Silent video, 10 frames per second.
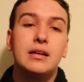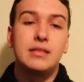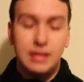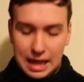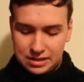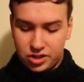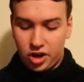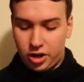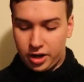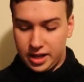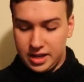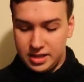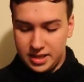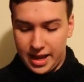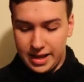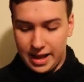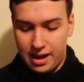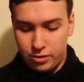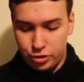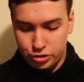The last card is a
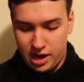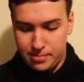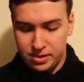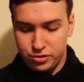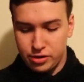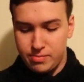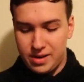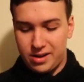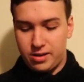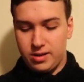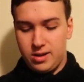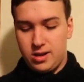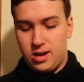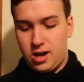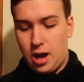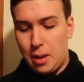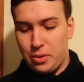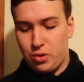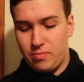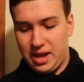counter trap, Dream Mirror
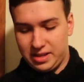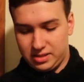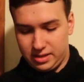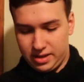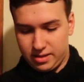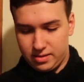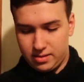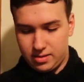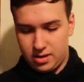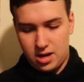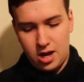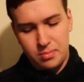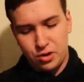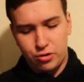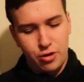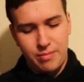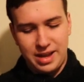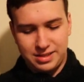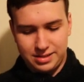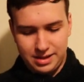Omniromancy.
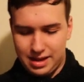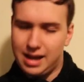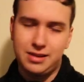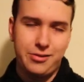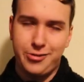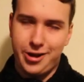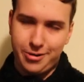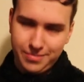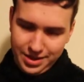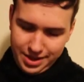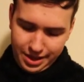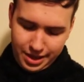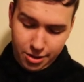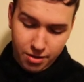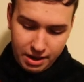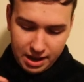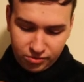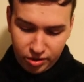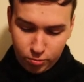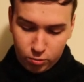I don't know. You can
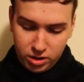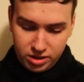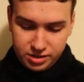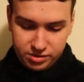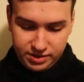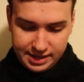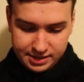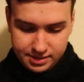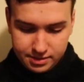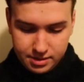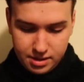activate one of these effects.